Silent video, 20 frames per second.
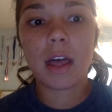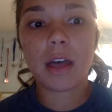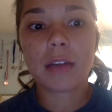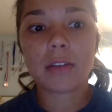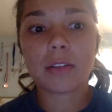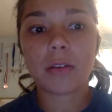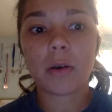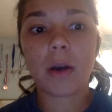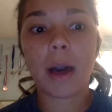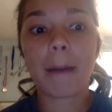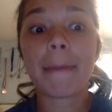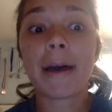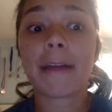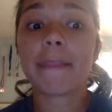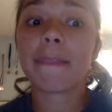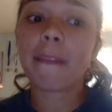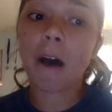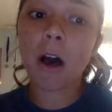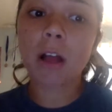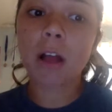So a
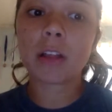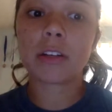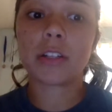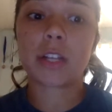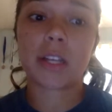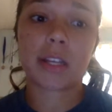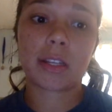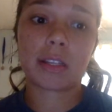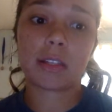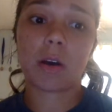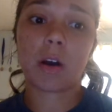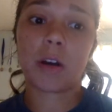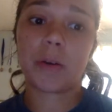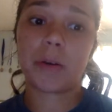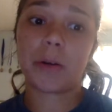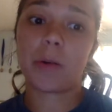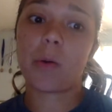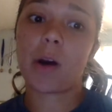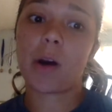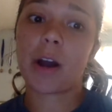pathologist are
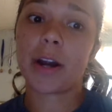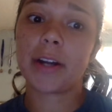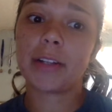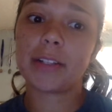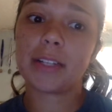required